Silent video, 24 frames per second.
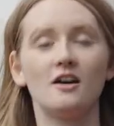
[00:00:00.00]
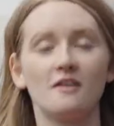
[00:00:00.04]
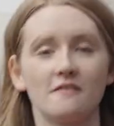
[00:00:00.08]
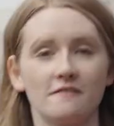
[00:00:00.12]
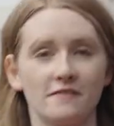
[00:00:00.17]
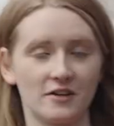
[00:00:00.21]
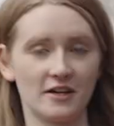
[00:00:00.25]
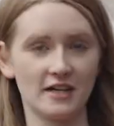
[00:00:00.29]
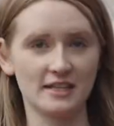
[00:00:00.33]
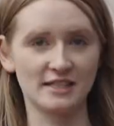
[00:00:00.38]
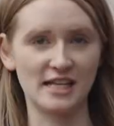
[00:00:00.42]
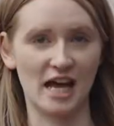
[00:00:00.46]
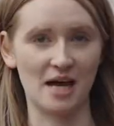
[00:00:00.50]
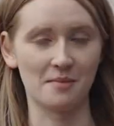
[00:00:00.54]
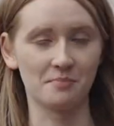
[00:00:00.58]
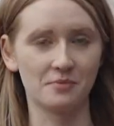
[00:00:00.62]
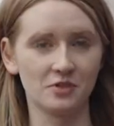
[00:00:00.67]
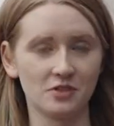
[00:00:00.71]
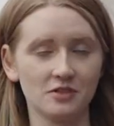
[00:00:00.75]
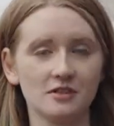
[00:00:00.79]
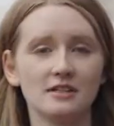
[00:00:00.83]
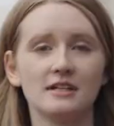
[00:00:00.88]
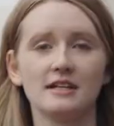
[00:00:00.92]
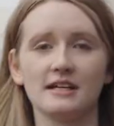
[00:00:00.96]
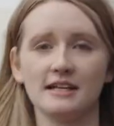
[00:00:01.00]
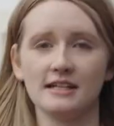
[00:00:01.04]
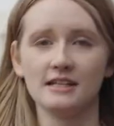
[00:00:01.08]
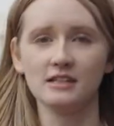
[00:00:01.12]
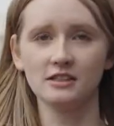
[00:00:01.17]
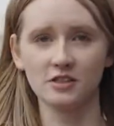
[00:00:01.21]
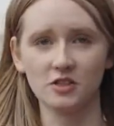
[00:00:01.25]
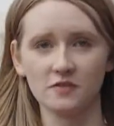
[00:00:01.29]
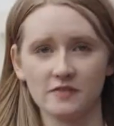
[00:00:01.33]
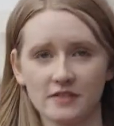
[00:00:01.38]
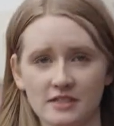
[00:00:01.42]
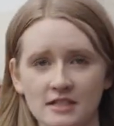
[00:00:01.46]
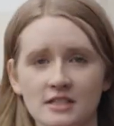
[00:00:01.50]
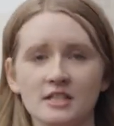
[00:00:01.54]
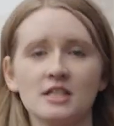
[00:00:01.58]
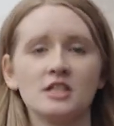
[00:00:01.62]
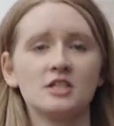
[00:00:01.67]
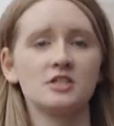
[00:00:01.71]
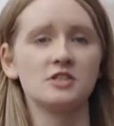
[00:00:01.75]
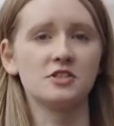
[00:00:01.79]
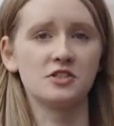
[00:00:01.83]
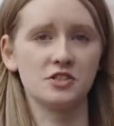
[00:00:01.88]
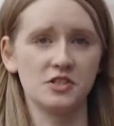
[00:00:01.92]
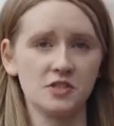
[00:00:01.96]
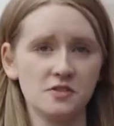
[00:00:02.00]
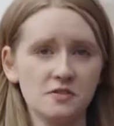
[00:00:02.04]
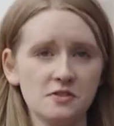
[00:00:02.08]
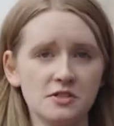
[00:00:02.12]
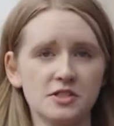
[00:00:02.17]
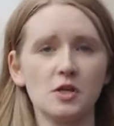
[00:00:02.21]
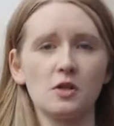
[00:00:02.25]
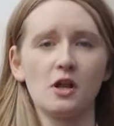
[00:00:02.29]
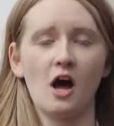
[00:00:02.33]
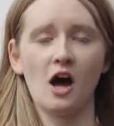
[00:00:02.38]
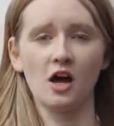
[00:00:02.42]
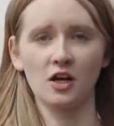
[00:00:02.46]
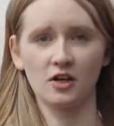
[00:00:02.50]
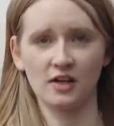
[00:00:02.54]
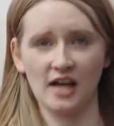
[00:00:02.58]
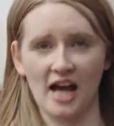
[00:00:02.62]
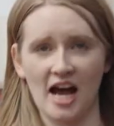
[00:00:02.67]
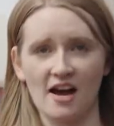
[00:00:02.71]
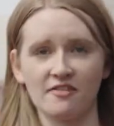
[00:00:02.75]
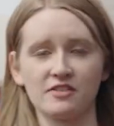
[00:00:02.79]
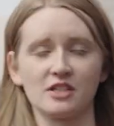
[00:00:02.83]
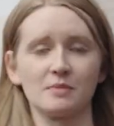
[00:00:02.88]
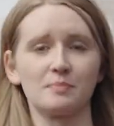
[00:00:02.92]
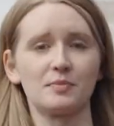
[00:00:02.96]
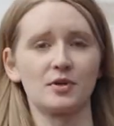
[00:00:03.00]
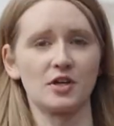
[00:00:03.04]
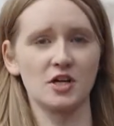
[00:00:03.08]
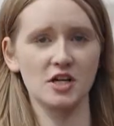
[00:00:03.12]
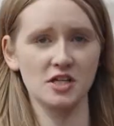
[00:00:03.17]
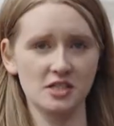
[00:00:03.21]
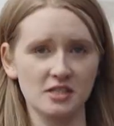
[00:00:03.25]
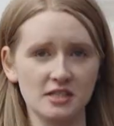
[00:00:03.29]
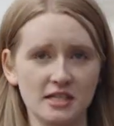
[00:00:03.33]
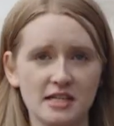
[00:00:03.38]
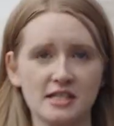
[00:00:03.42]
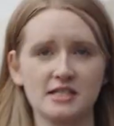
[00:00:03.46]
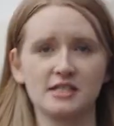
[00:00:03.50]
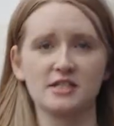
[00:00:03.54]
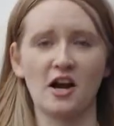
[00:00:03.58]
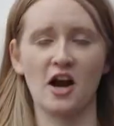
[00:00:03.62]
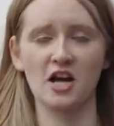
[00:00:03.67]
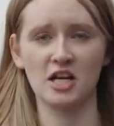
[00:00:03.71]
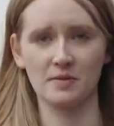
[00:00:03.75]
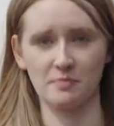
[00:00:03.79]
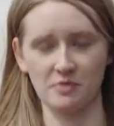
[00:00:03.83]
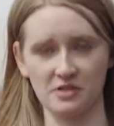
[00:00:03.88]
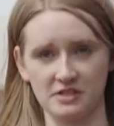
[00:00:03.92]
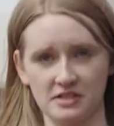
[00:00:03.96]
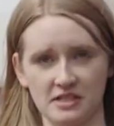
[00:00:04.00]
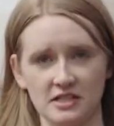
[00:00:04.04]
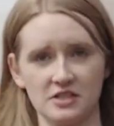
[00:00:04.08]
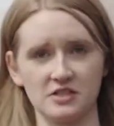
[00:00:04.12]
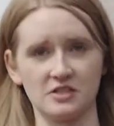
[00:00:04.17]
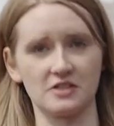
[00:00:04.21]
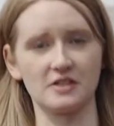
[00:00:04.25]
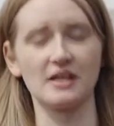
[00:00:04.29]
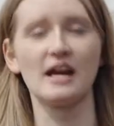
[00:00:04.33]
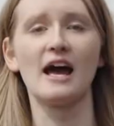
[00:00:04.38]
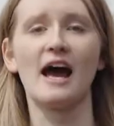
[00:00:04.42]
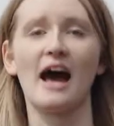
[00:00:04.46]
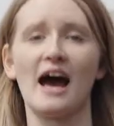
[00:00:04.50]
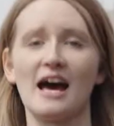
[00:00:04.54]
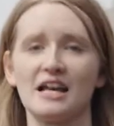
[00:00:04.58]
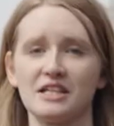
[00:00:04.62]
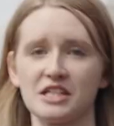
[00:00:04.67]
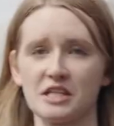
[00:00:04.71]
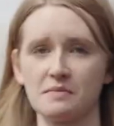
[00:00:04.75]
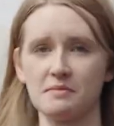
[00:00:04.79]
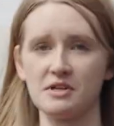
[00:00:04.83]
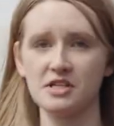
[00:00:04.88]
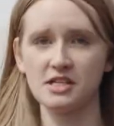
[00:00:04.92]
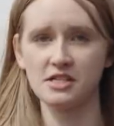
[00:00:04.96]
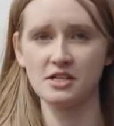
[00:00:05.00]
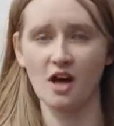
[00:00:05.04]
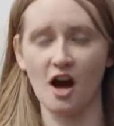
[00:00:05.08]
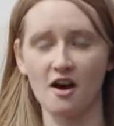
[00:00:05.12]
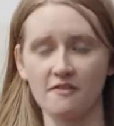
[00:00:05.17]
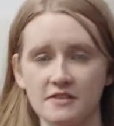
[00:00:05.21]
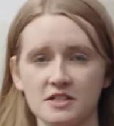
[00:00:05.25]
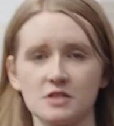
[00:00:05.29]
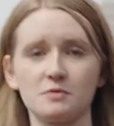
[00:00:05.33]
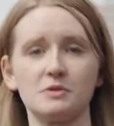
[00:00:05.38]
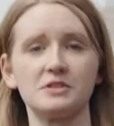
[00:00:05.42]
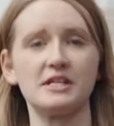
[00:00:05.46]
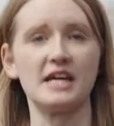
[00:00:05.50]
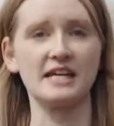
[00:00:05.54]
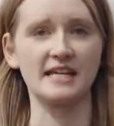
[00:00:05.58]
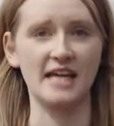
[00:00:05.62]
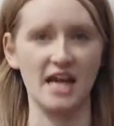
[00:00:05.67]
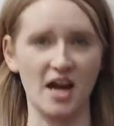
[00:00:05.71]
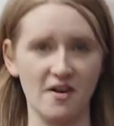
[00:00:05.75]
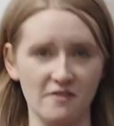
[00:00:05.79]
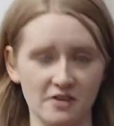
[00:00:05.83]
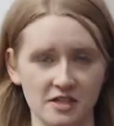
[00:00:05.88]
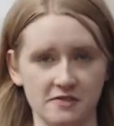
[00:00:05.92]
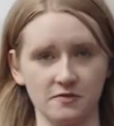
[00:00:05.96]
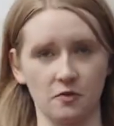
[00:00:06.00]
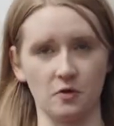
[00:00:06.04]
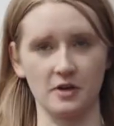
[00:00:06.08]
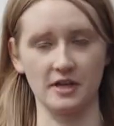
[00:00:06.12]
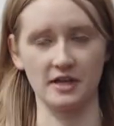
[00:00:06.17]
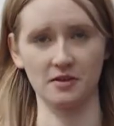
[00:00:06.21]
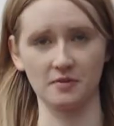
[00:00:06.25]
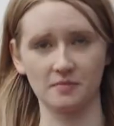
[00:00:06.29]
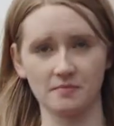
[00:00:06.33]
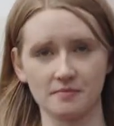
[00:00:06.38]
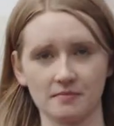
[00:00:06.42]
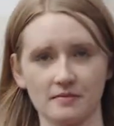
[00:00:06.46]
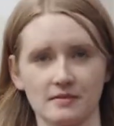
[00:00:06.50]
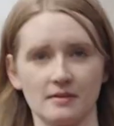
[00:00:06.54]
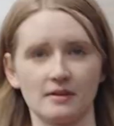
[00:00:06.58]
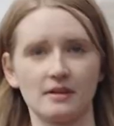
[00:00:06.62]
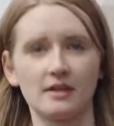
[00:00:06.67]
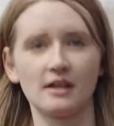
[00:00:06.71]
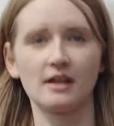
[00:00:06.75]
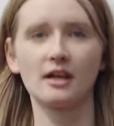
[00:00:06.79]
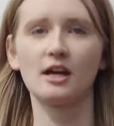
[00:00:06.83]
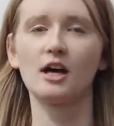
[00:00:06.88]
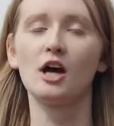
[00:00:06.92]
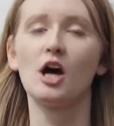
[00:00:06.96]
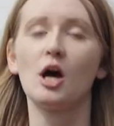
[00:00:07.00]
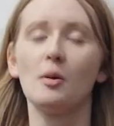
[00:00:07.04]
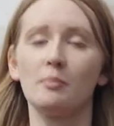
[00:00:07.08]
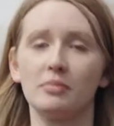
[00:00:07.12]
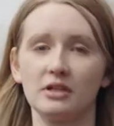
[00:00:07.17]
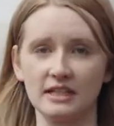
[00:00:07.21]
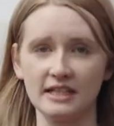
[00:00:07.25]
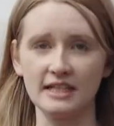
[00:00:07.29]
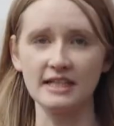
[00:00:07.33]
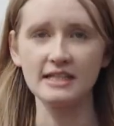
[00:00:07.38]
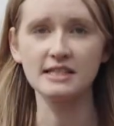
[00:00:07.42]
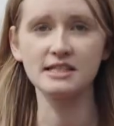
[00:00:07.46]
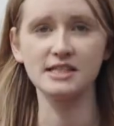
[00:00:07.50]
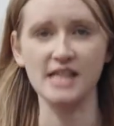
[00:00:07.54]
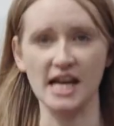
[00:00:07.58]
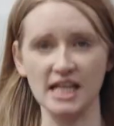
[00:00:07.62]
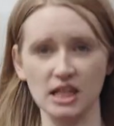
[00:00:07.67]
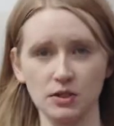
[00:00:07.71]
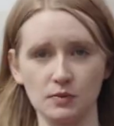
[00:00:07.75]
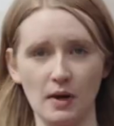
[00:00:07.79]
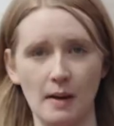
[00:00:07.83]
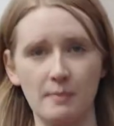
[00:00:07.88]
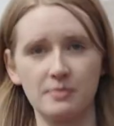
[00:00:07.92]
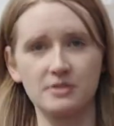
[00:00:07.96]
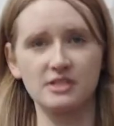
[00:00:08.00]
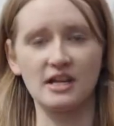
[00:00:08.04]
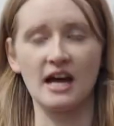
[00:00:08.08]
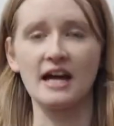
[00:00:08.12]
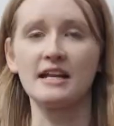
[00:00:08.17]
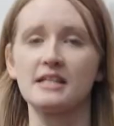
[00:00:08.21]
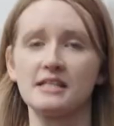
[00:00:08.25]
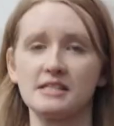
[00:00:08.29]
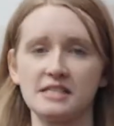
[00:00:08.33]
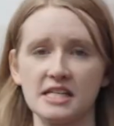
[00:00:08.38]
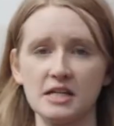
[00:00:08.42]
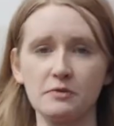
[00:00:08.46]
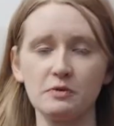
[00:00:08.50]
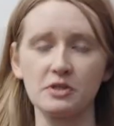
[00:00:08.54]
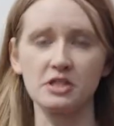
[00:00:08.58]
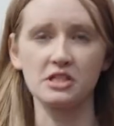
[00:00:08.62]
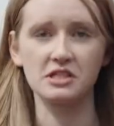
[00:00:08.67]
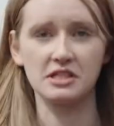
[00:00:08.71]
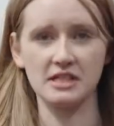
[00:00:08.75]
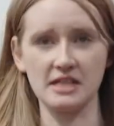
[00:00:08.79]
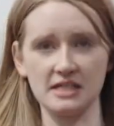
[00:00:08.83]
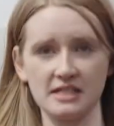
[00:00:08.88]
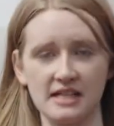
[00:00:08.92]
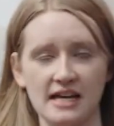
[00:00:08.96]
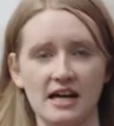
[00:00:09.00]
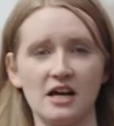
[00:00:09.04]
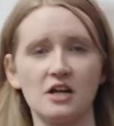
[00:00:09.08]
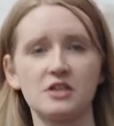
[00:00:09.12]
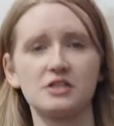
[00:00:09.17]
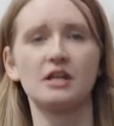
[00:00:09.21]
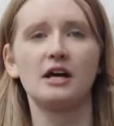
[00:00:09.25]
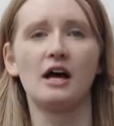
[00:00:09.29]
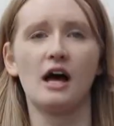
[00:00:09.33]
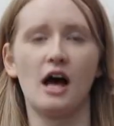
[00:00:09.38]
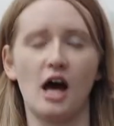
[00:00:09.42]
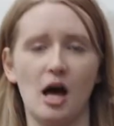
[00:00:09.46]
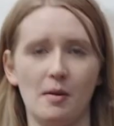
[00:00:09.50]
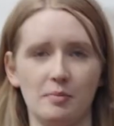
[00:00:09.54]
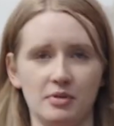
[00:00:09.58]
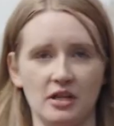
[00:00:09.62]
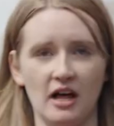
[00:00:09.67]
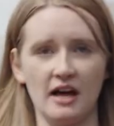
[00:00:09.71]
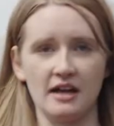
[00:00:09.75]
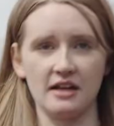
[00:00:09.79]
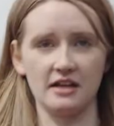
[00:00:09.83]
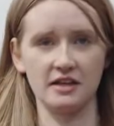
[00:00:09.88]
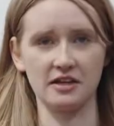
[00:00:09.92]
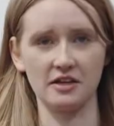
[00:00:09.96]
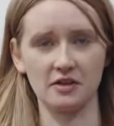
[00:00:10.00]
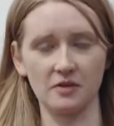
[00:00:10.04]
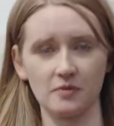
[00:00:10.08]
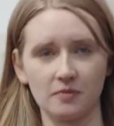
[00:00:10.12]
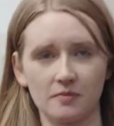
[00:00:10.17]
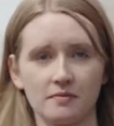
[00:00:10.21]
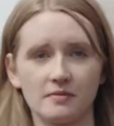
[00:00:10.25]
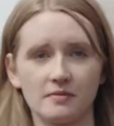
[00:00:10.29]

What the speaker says: For example, in Leuven, students no longer have to personally start the procedure, as the admission office will take care of this for you. Please check the website to see which details apply to you.